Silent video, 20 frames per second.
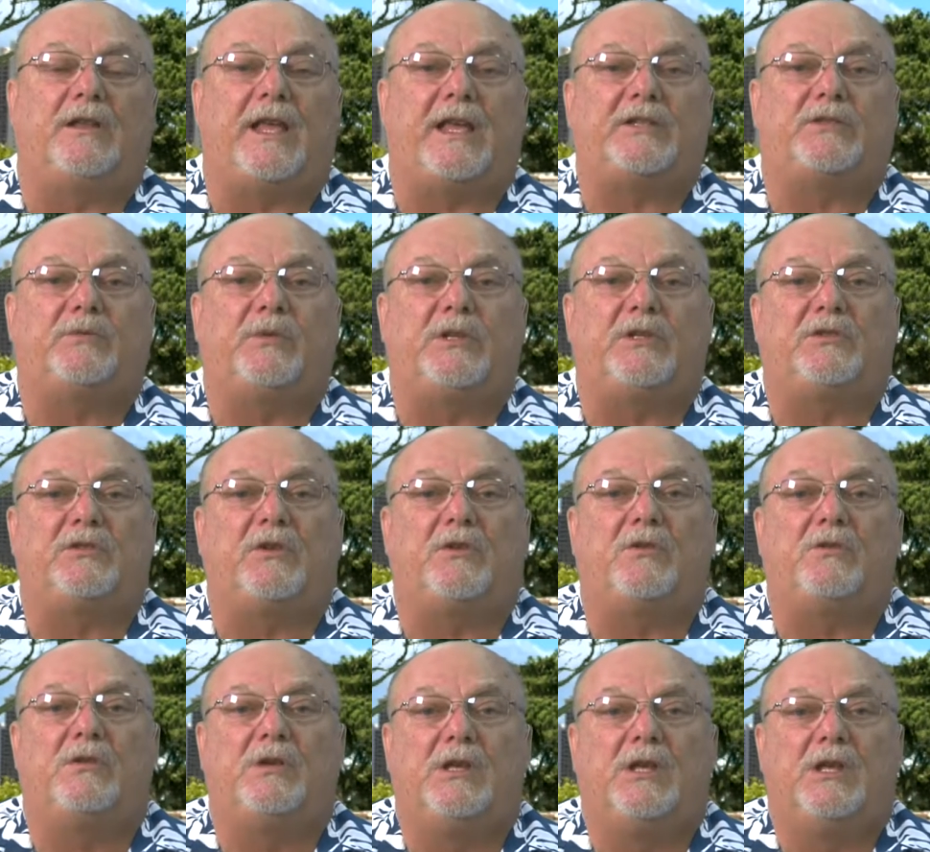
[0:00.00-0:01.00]
last week's
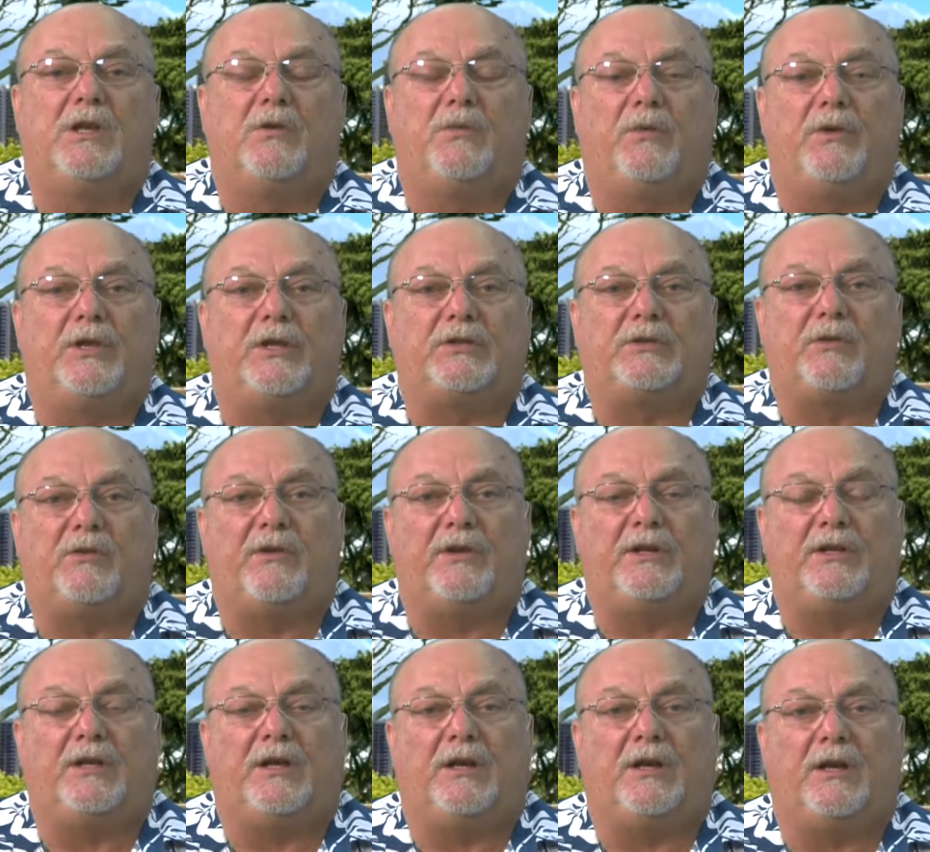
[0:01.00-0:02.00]
show where the
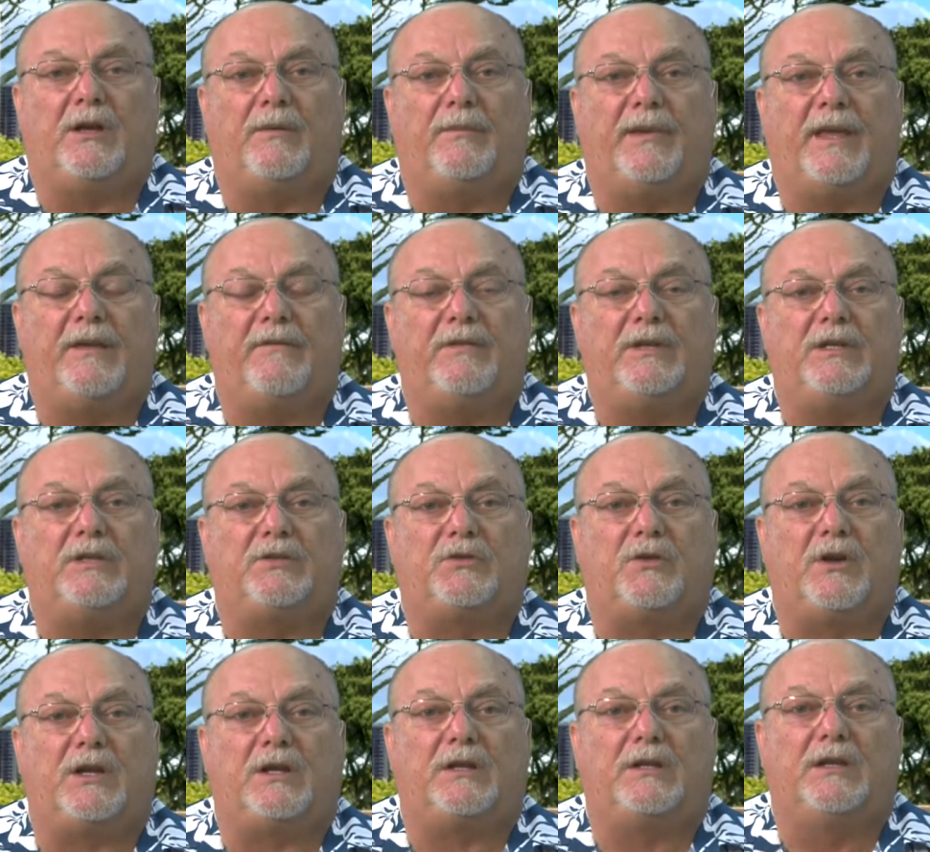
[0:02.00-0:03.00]
Toyota heavy
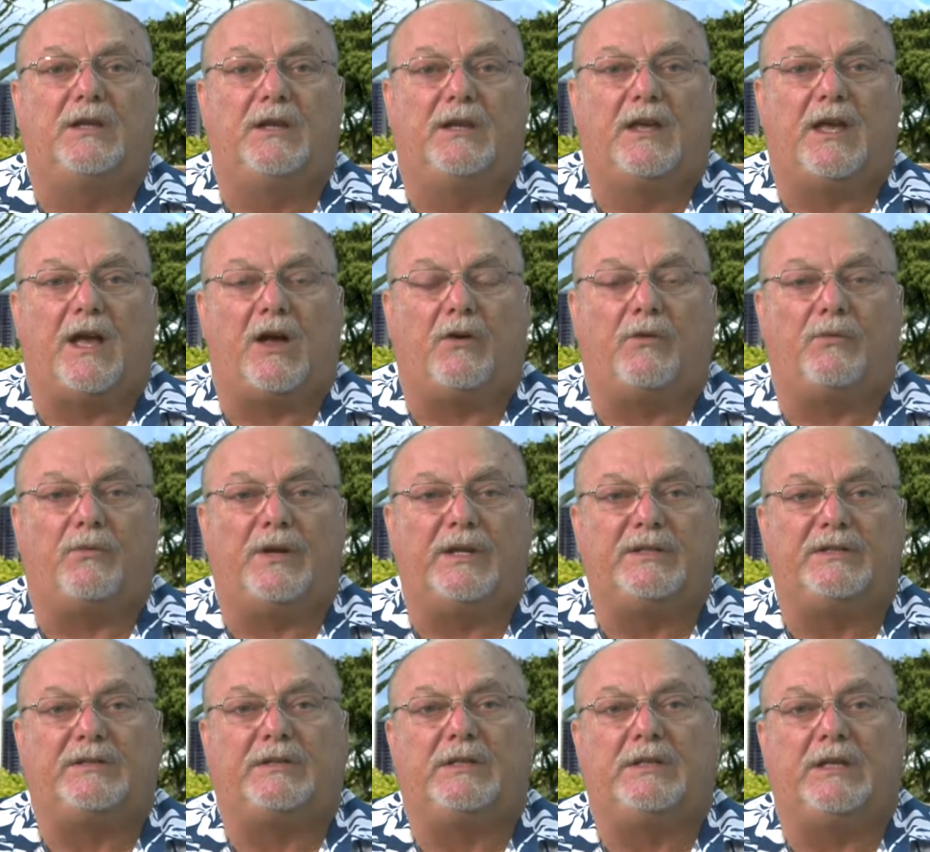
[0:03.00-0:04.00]
truck
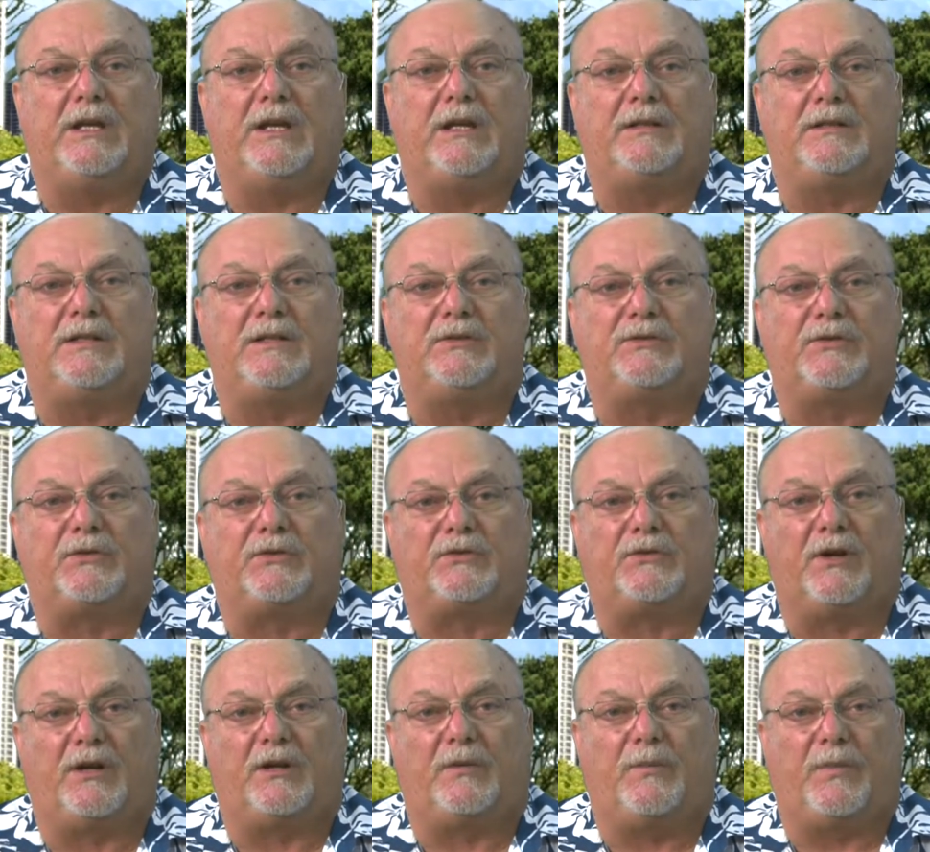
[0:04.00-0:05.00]
outraced the diesel
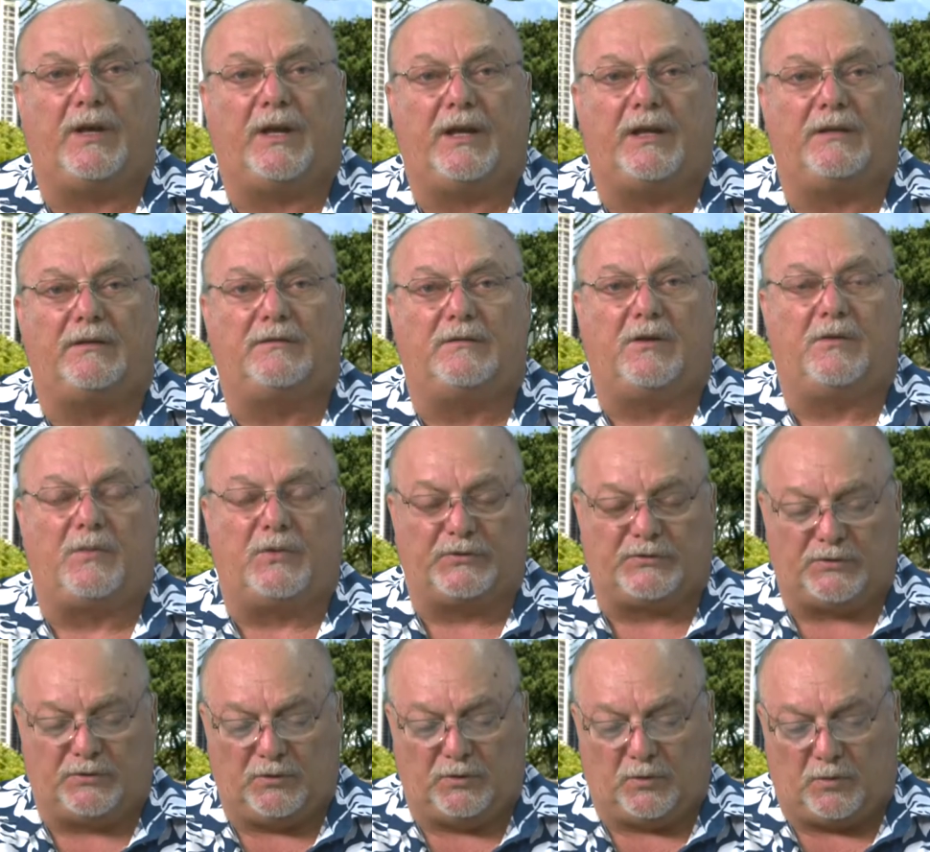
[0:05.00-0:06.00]
truck by
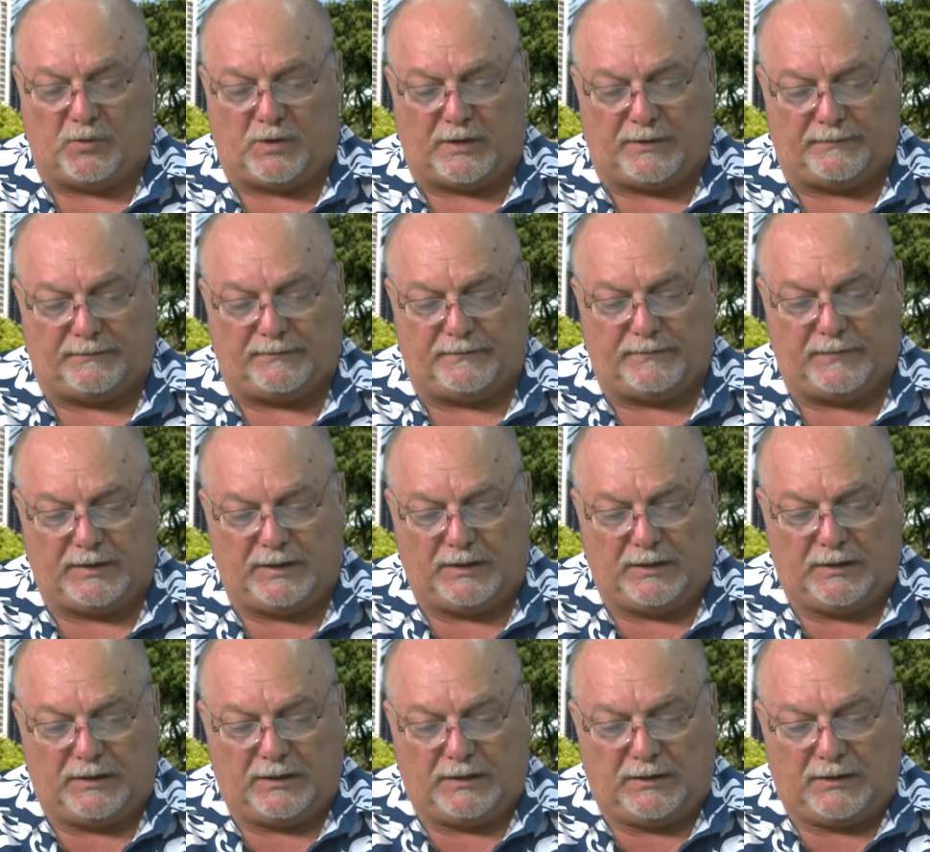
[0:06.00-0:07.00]
almost 2-to-1.
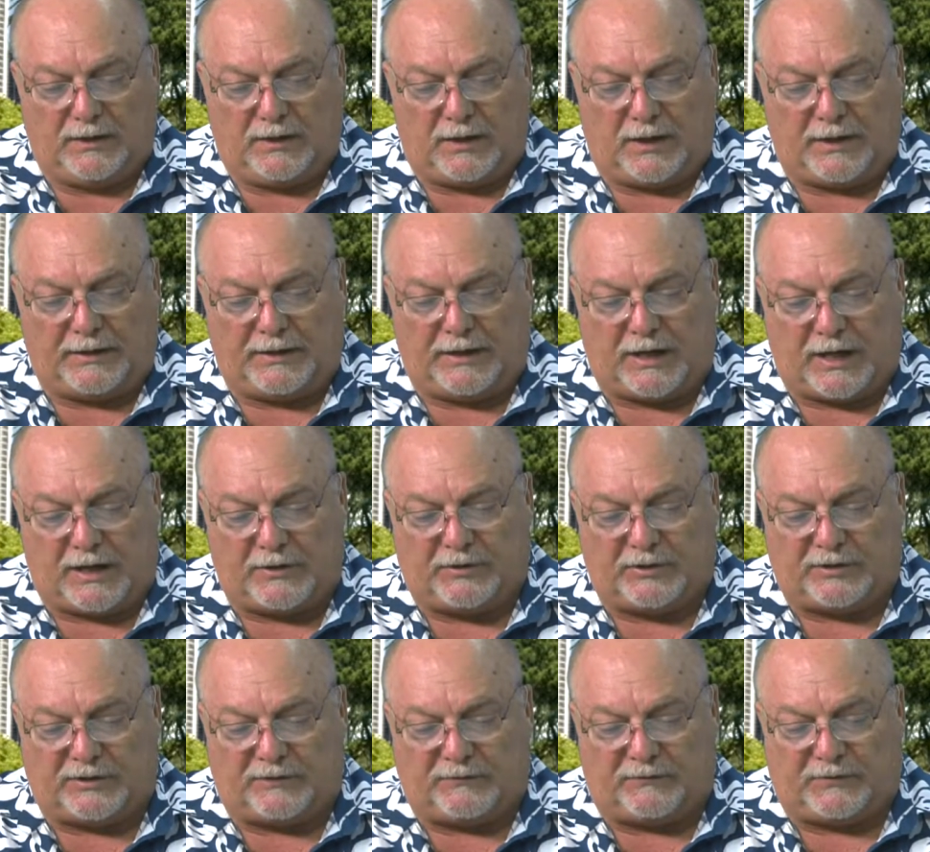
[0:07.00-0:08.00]
Hyundai
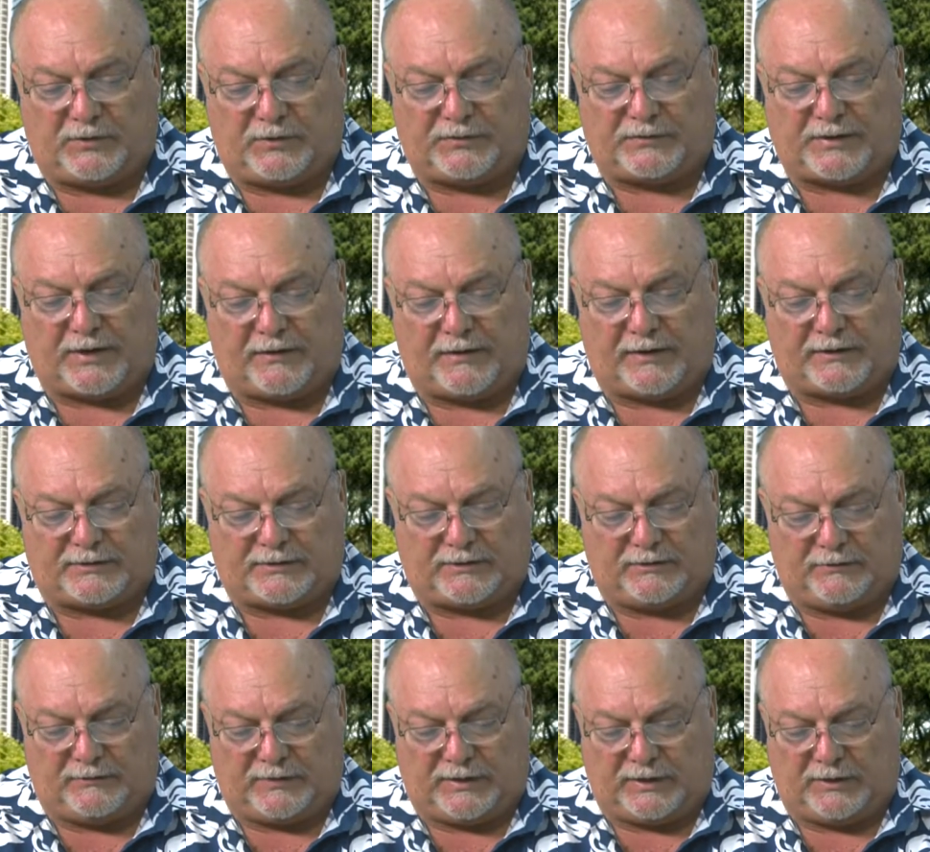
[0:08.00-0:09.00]
hydrogen fuel cell
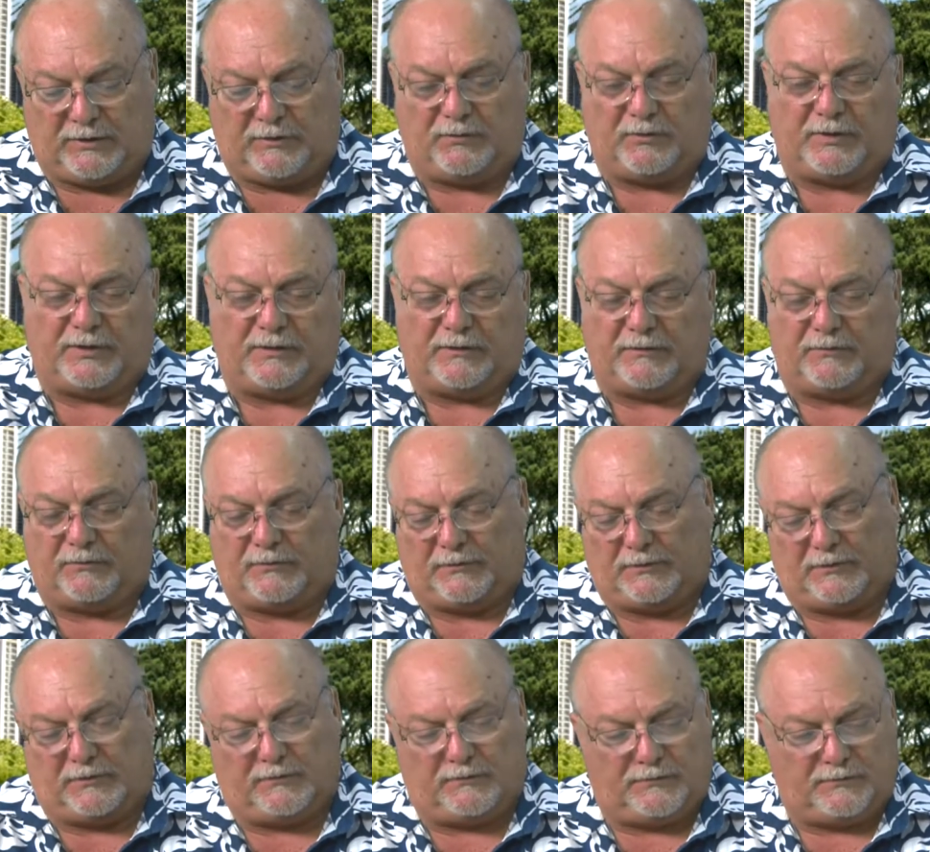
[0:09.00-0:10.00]
SUV
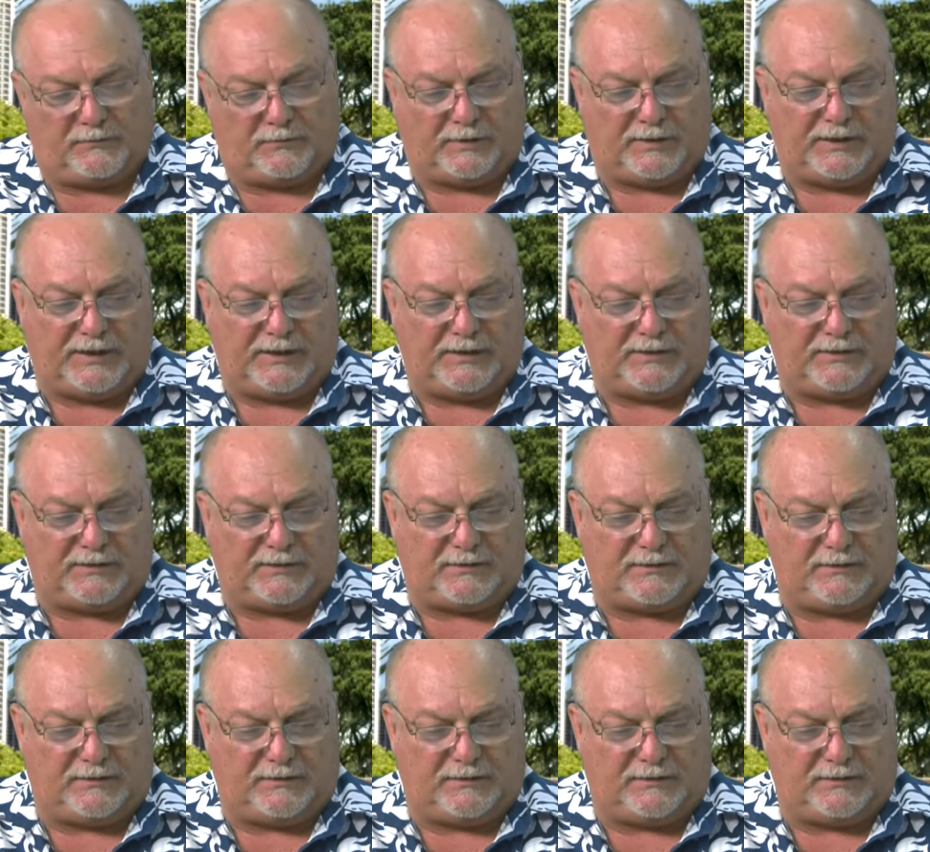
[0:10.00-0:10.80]
released.